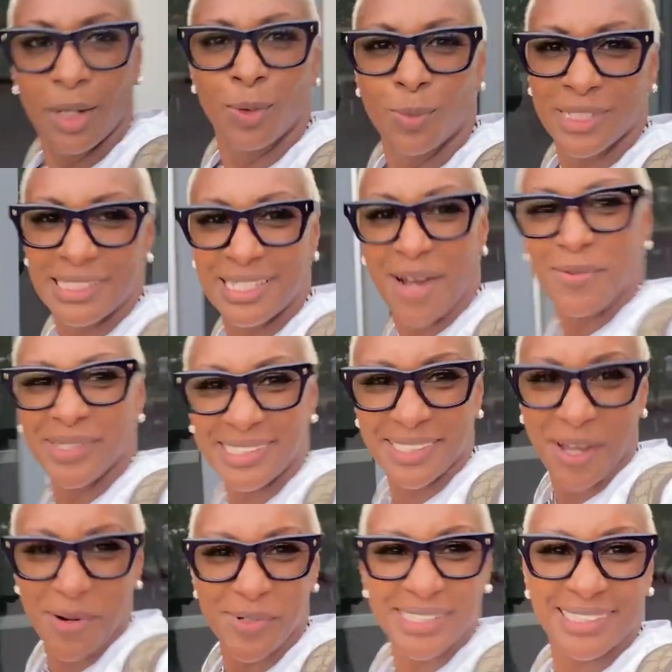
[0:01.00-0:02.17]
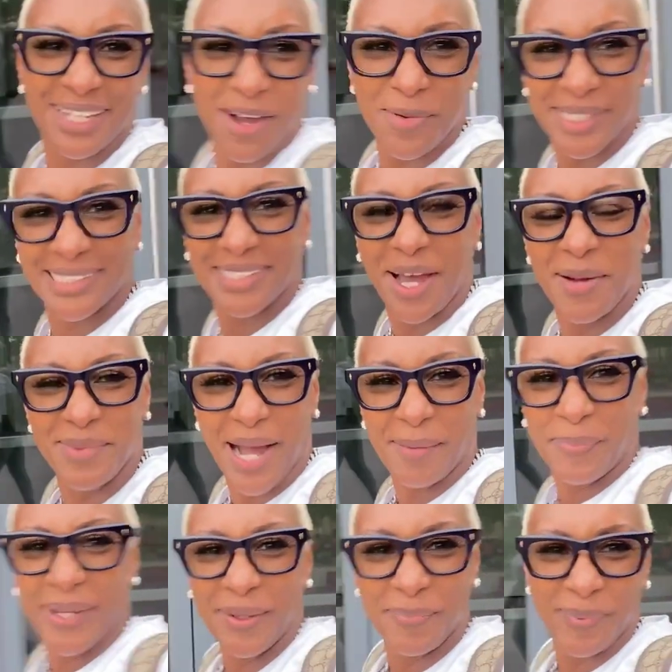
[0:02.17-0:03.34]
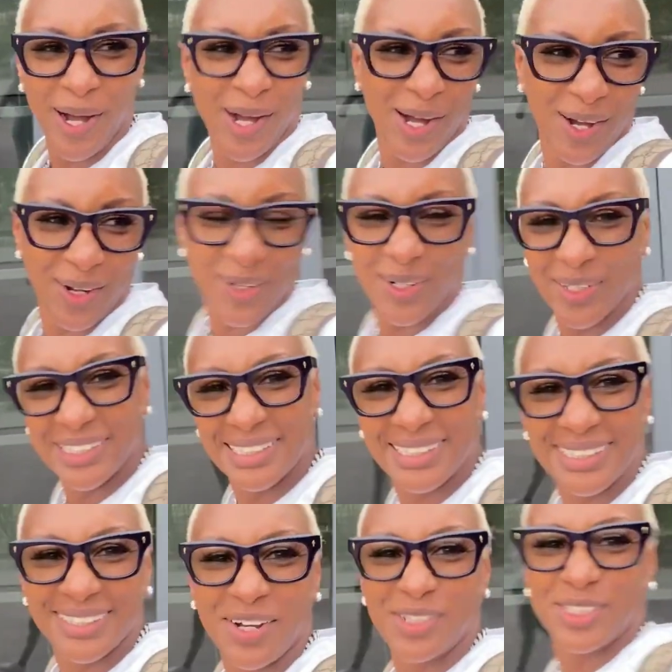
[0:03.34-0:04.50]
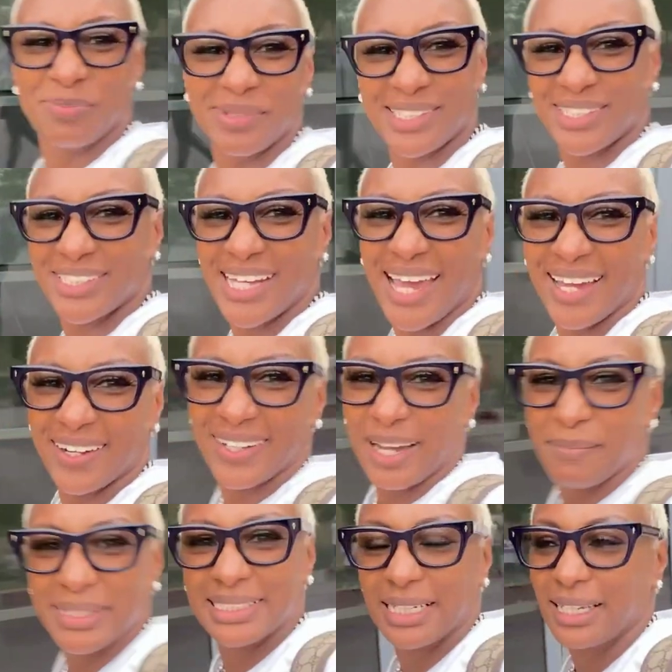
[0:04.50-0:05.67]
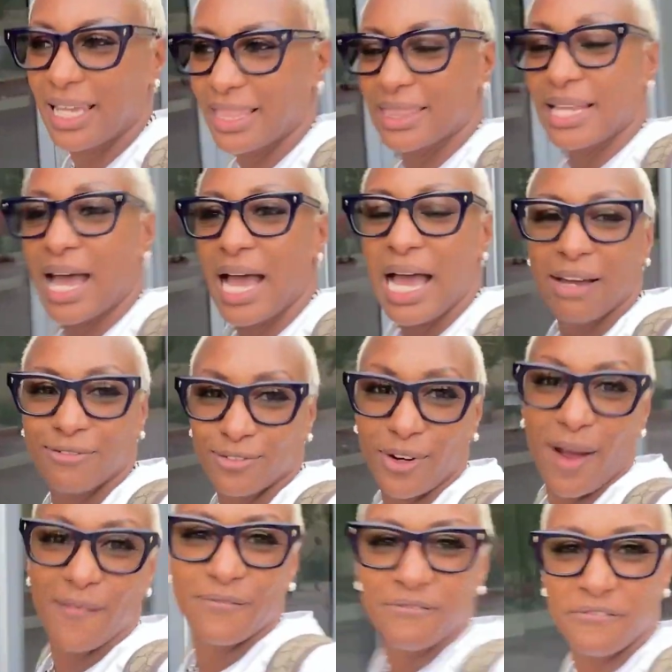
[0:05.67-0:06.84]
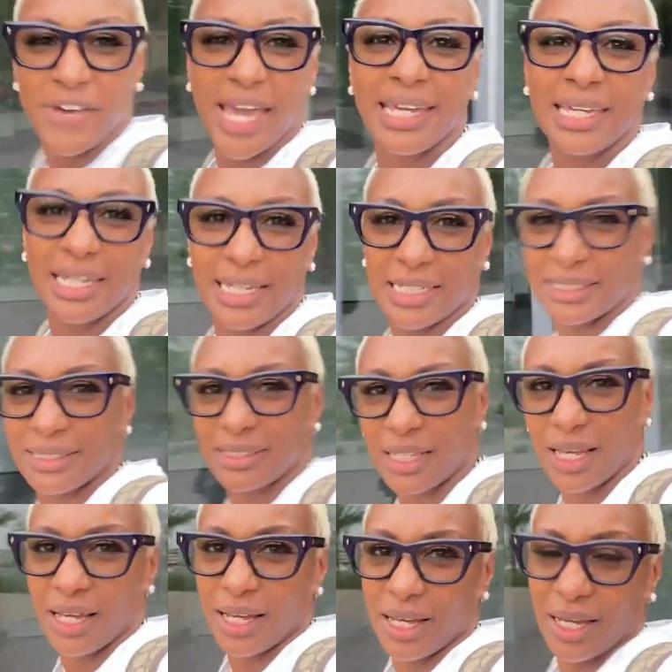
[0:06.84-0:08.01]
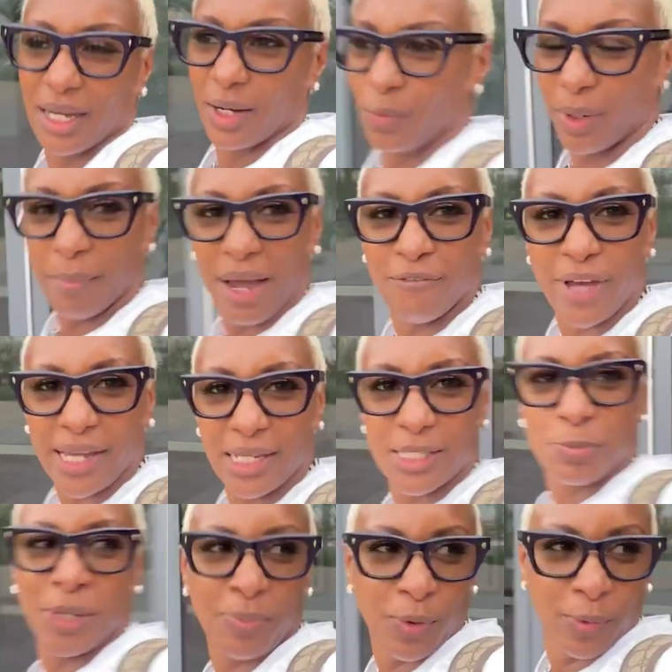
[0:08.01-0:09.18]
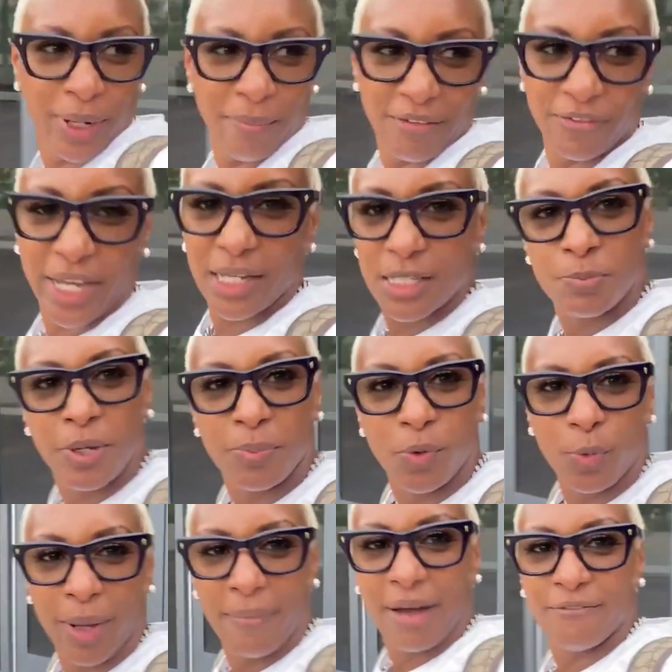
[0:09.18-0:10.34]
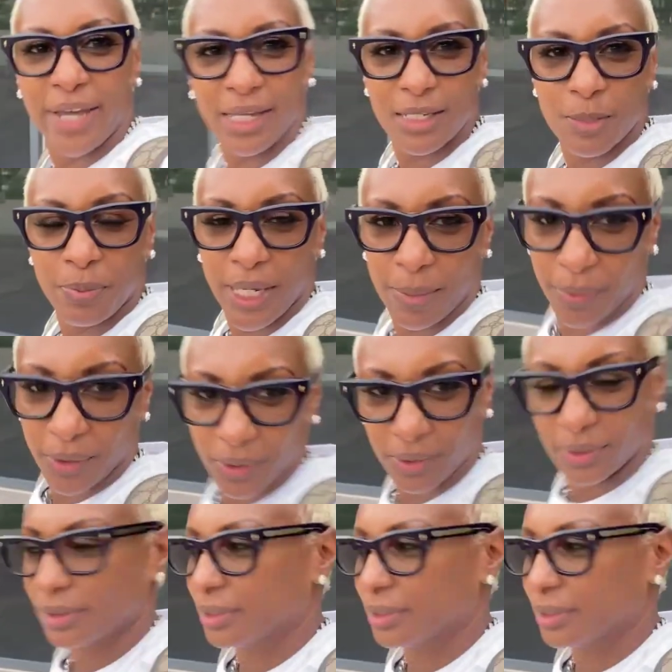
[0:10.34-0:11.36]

What's up, what's up, what's up, what's up, my people? This is Coach Michele coming to you live from Vegas. Where my Vegas people, where my Vegas people, where my Vegas people?